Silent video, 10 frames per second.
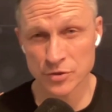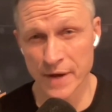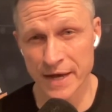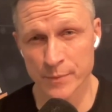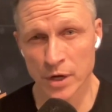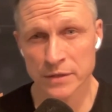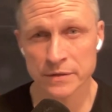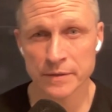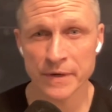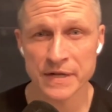had him on
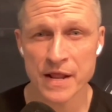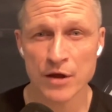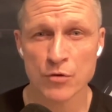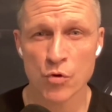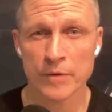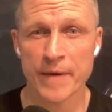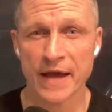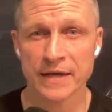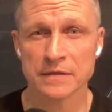the Monday Night Quarterback,